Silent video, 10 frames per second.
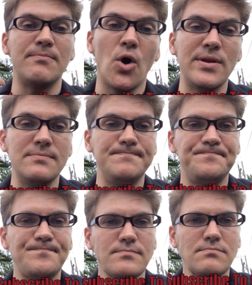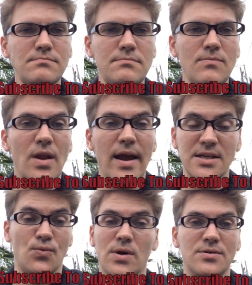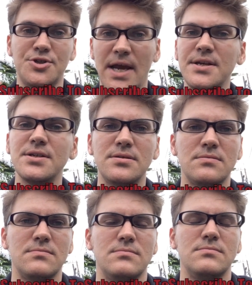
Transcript: promoting as the world changes,